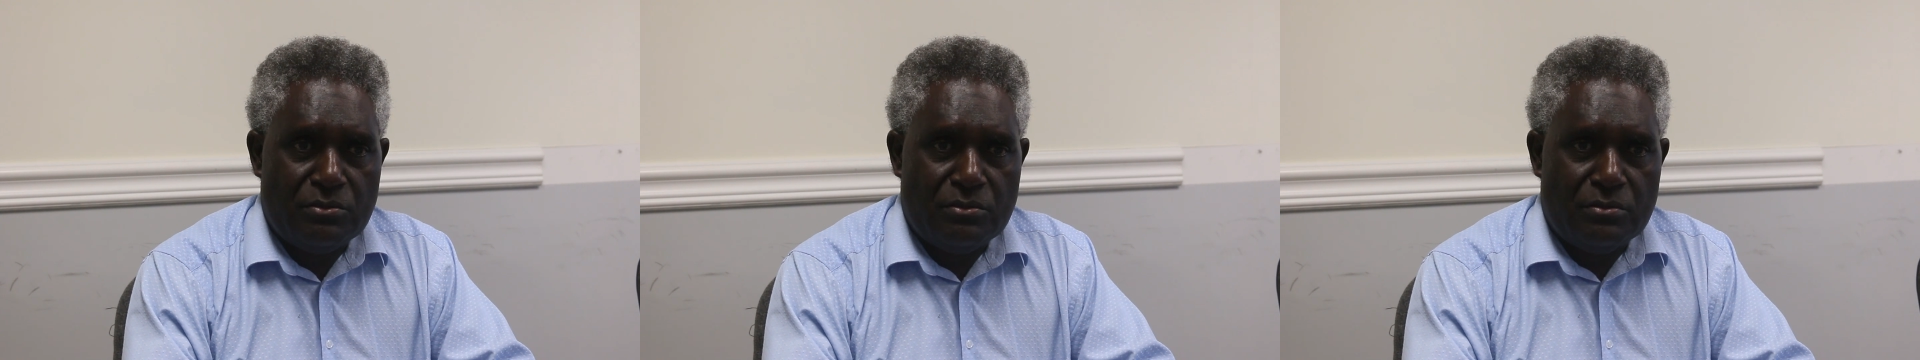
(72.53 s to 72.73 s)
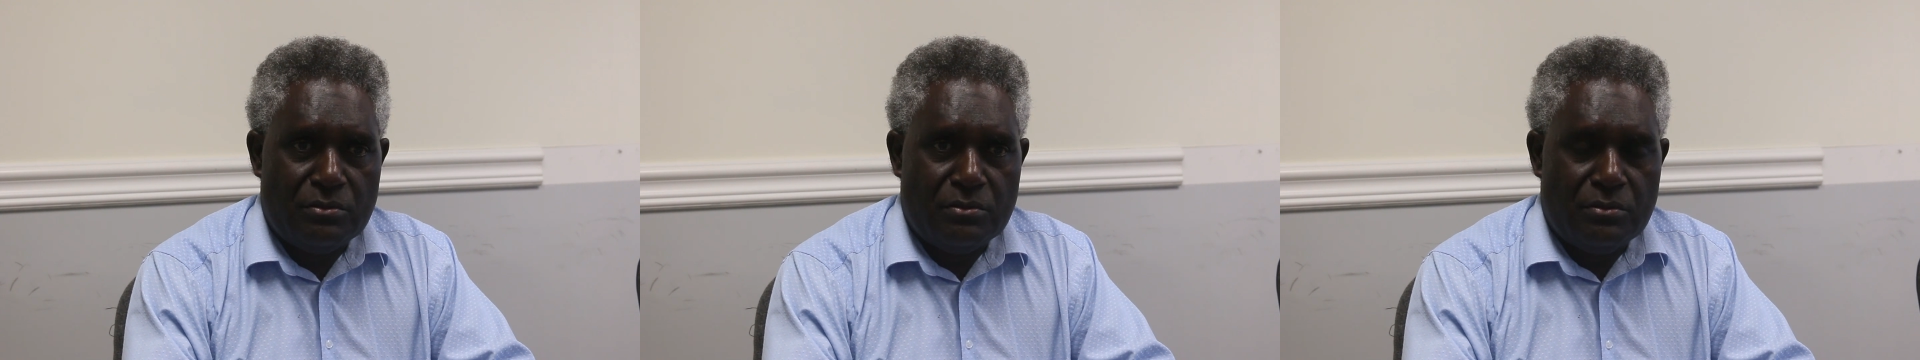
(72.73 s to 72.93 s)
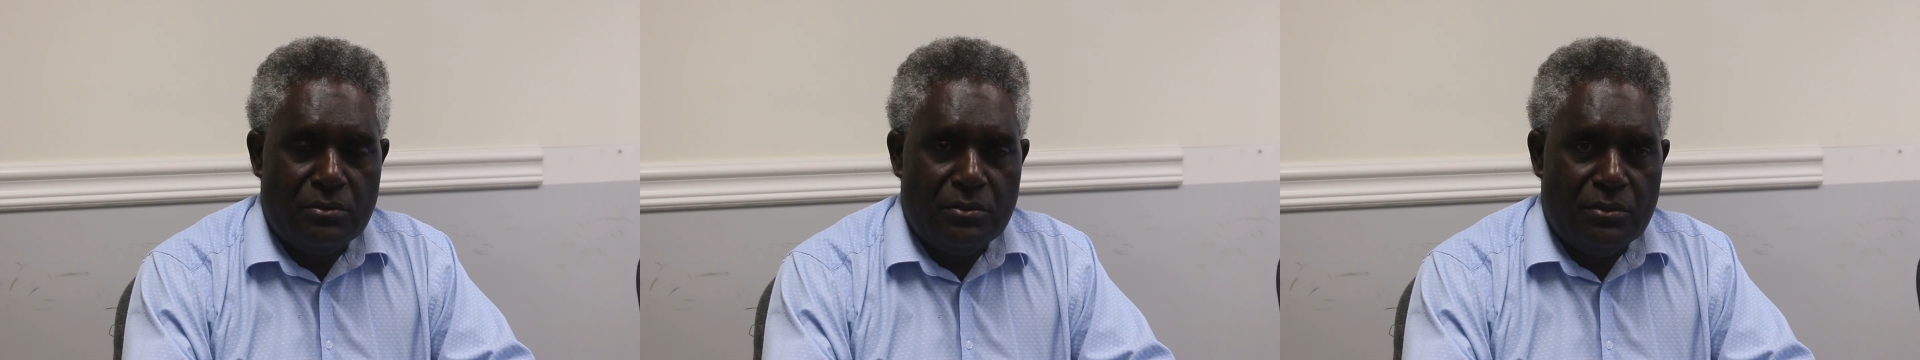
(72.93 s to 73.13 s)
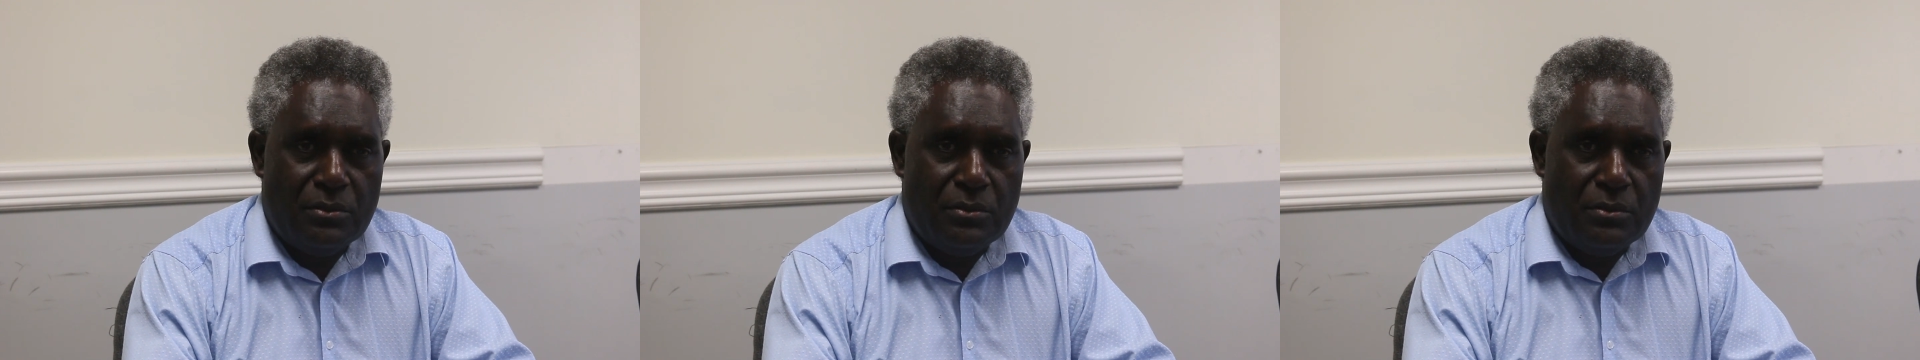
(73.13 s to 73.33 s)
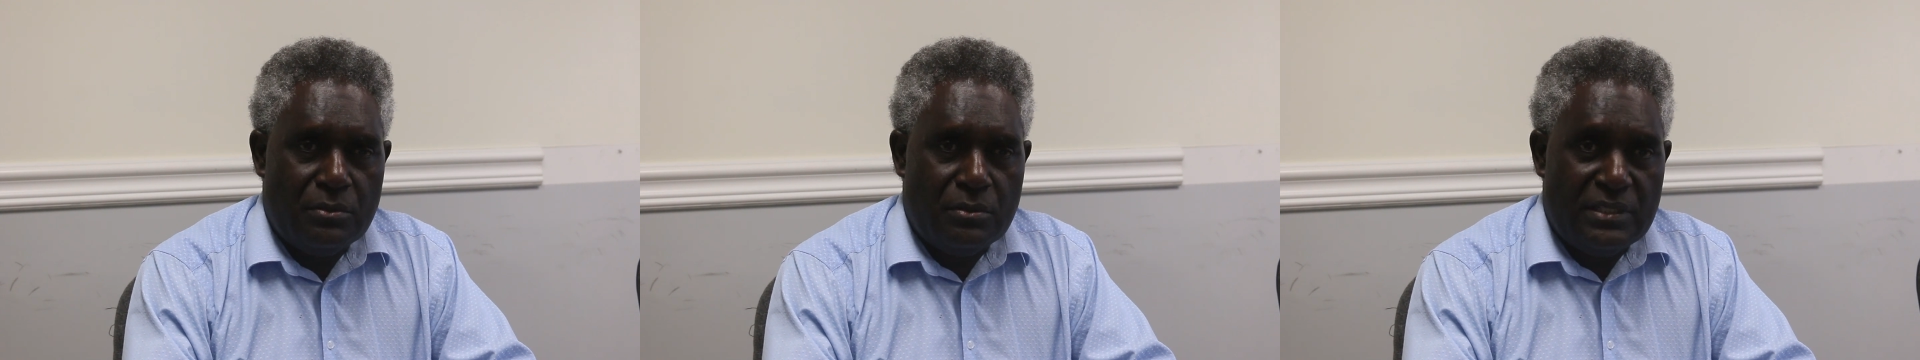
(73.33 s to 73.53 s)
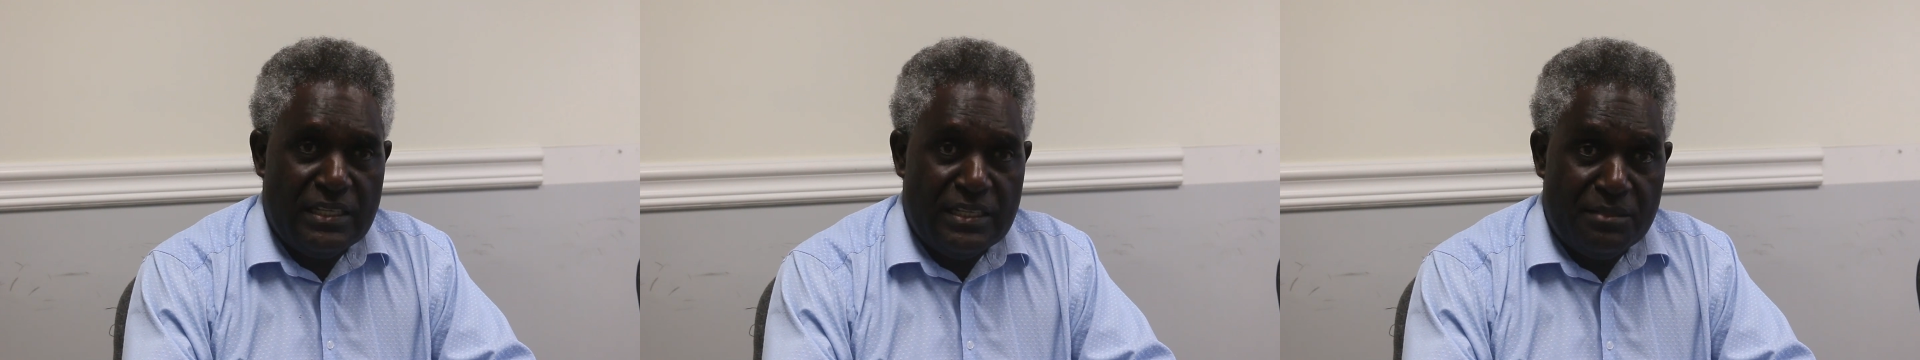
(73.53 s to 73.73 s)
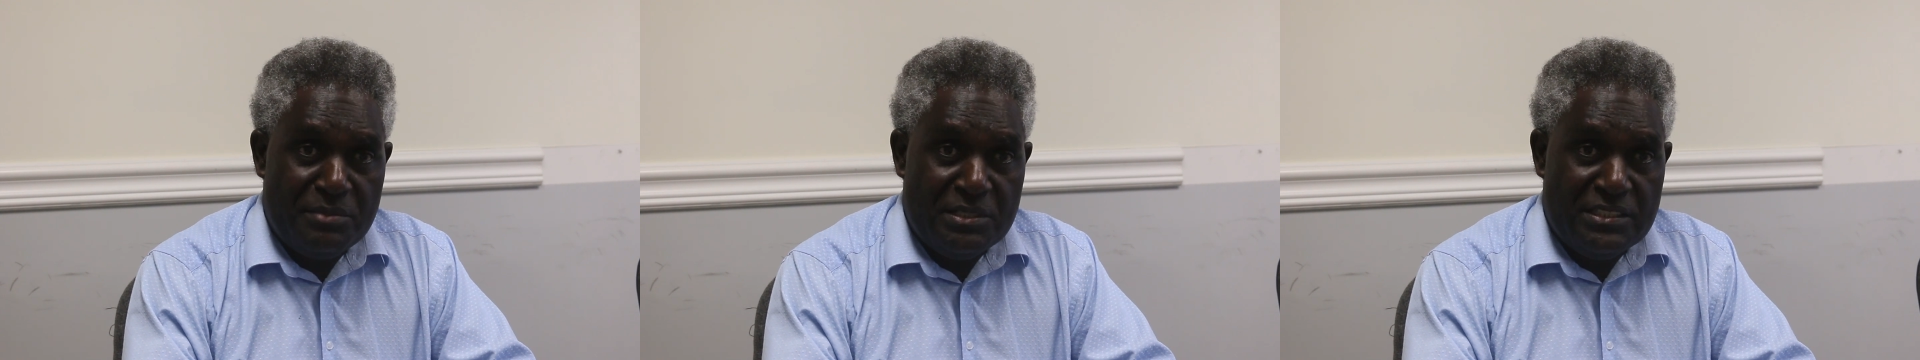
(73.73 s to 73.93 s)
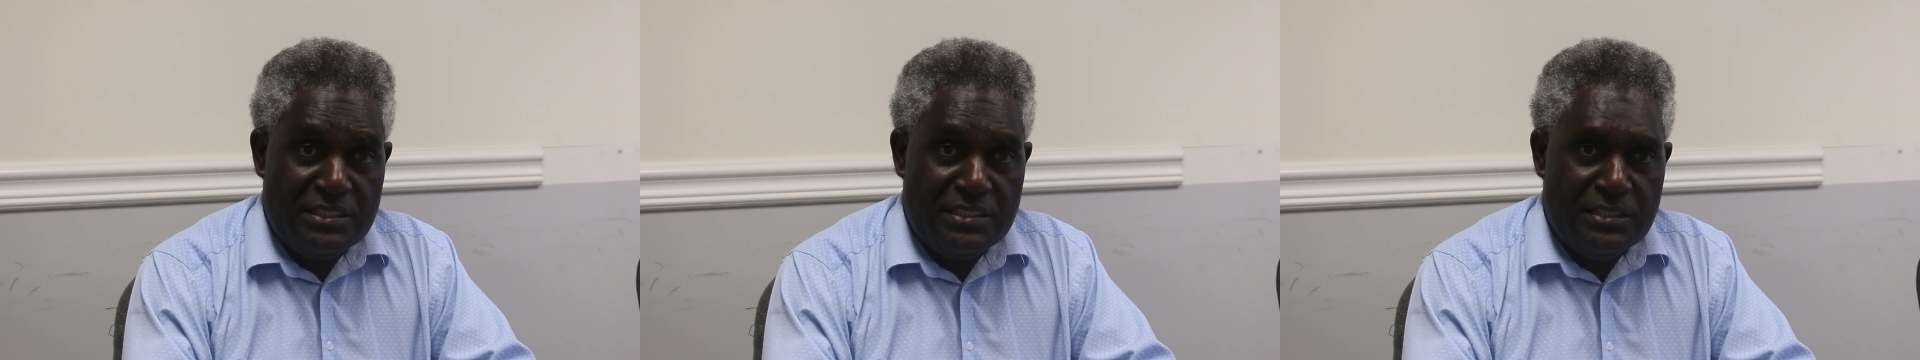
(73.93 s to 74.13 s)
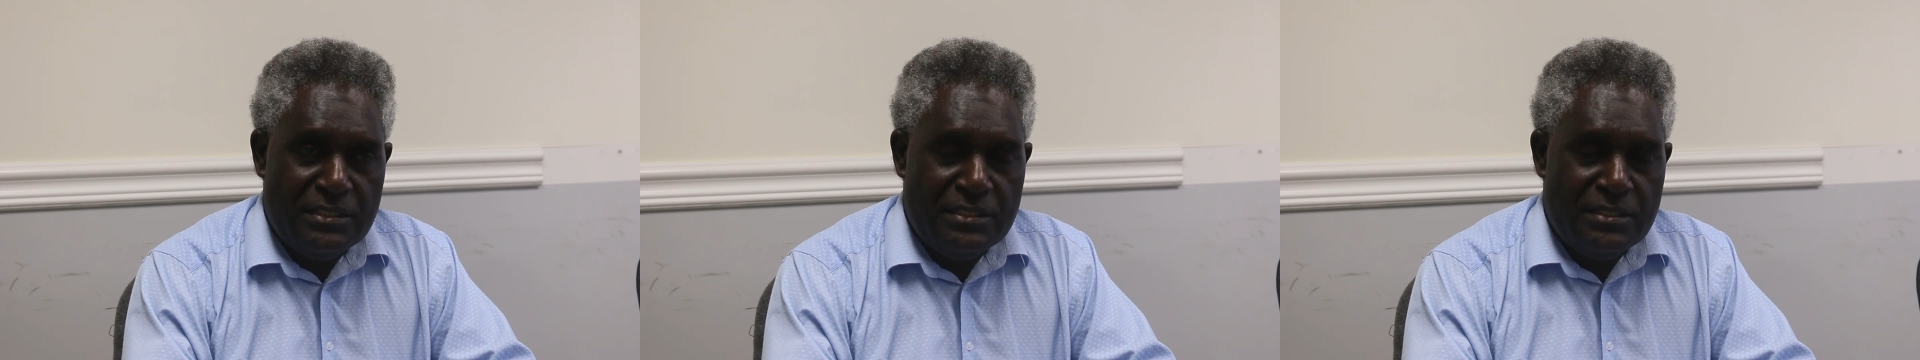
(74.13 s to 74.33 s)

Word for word: to the ABG.